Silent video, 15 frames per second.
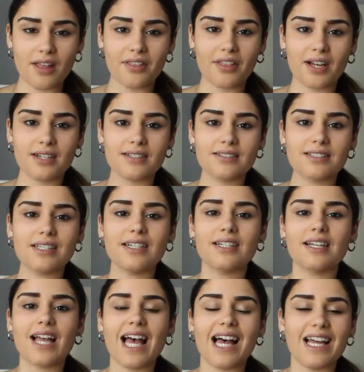that is
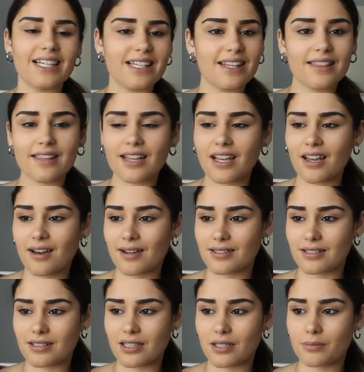getting anything
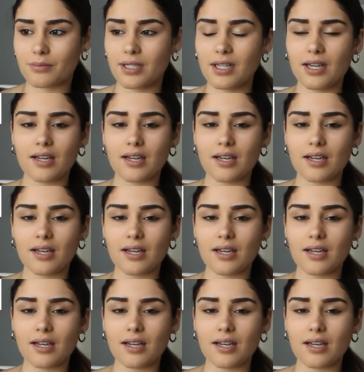custom.